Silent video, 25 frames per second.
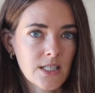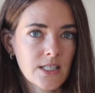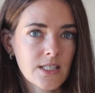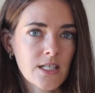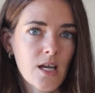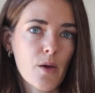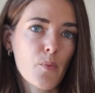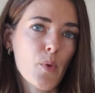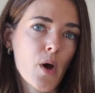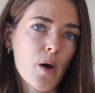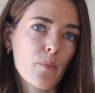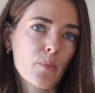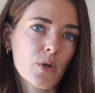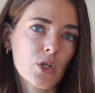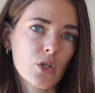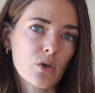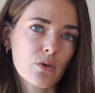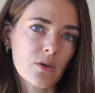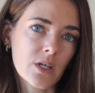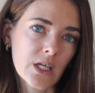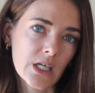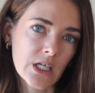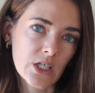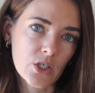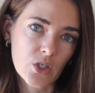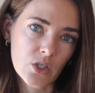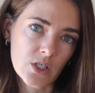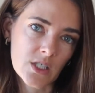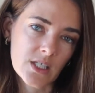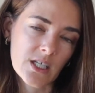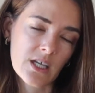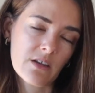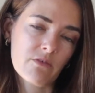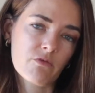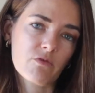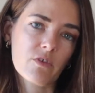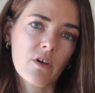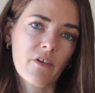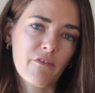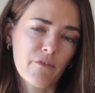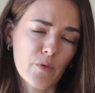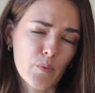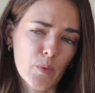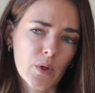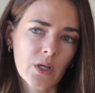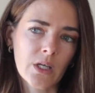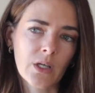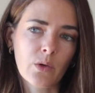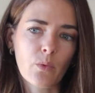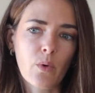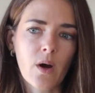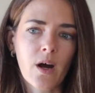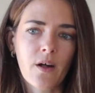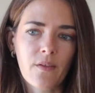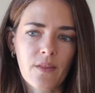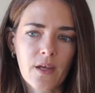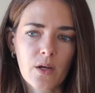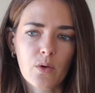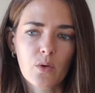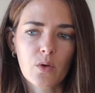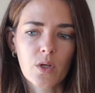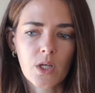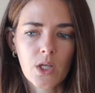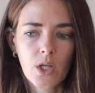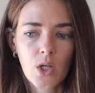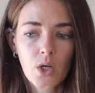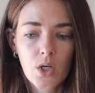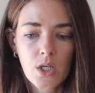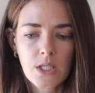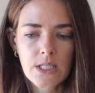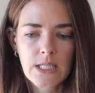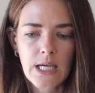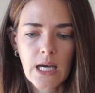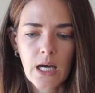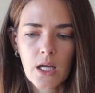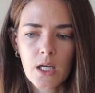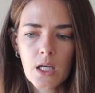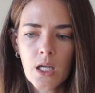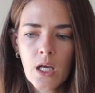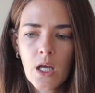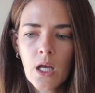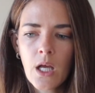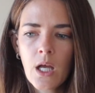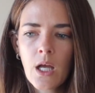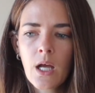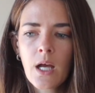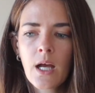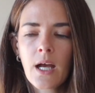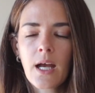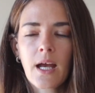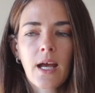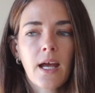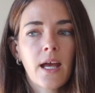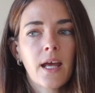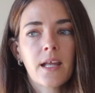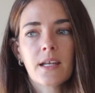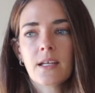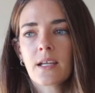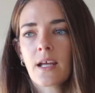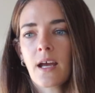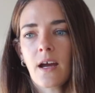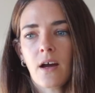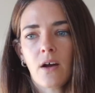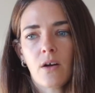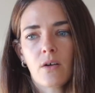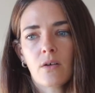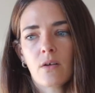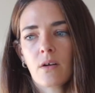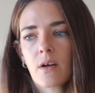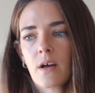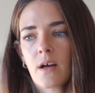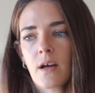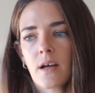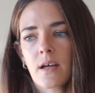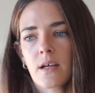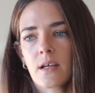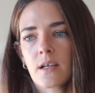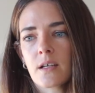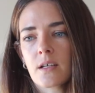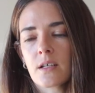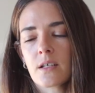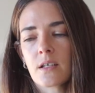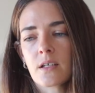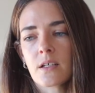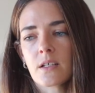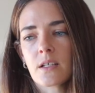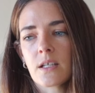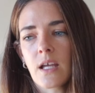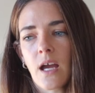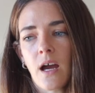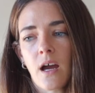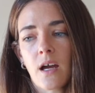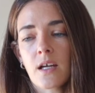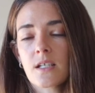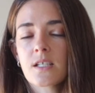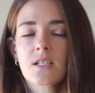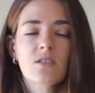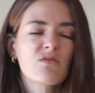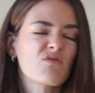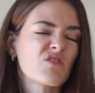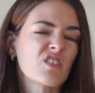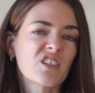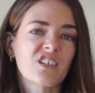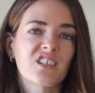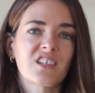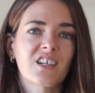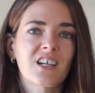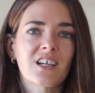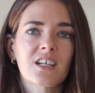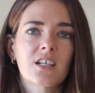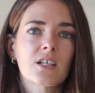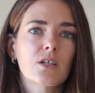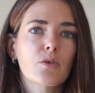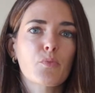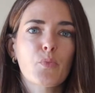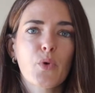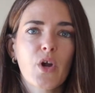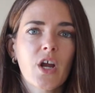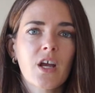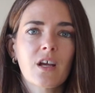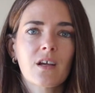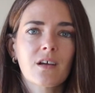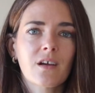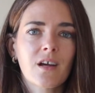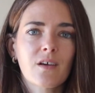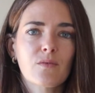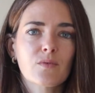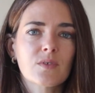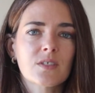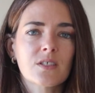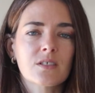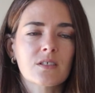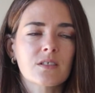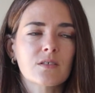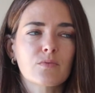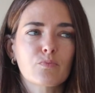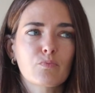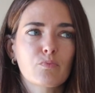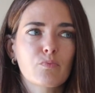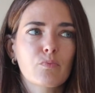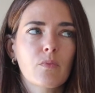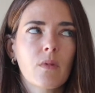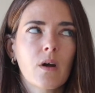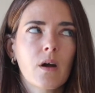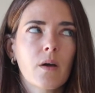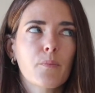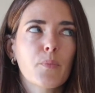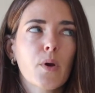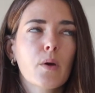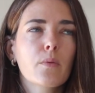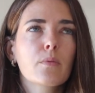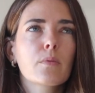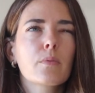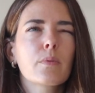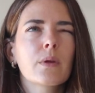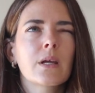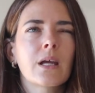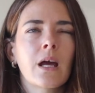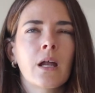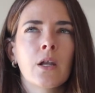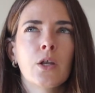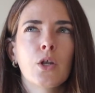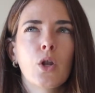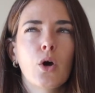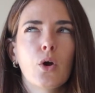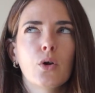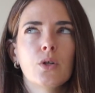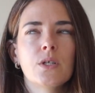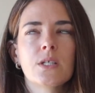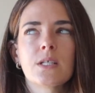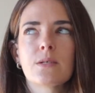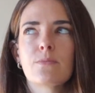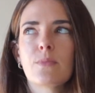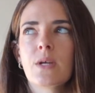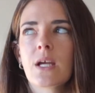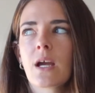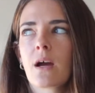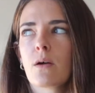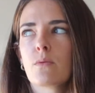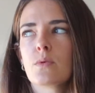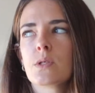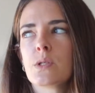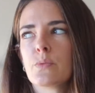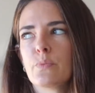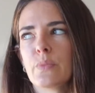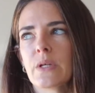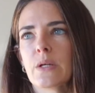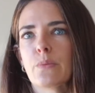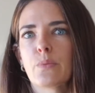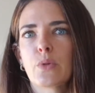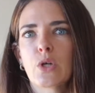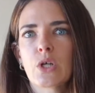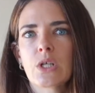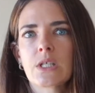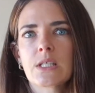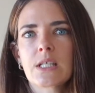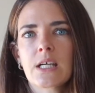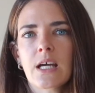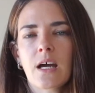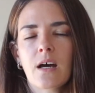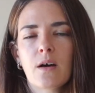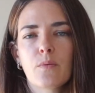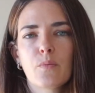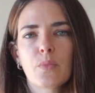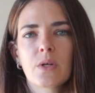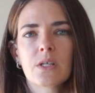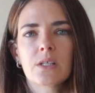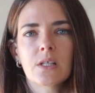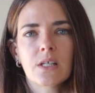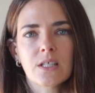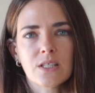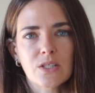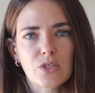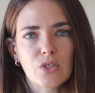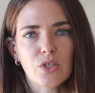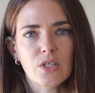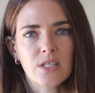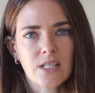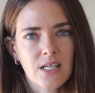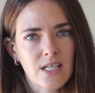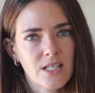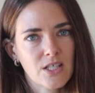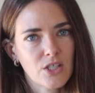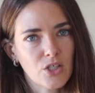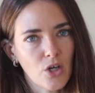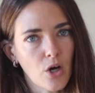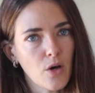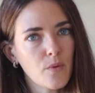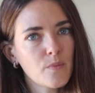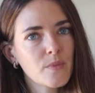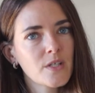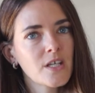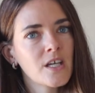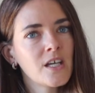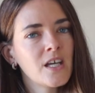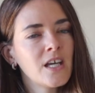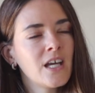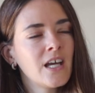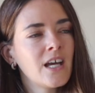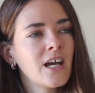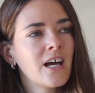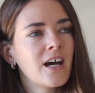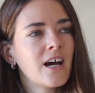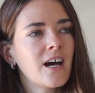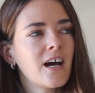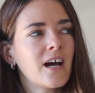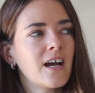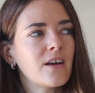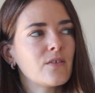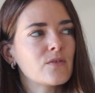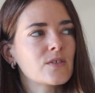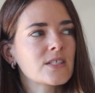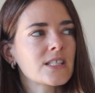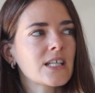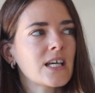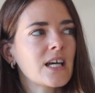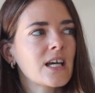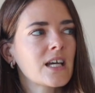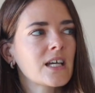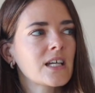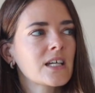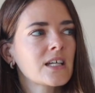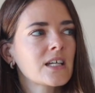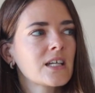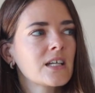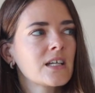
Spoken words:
step up and create content for everybody while they were in lockdown. And now I just really needed a break. I was just, probably unknown to me, I was a bit burnt out, but as soon as I stopped, I was like,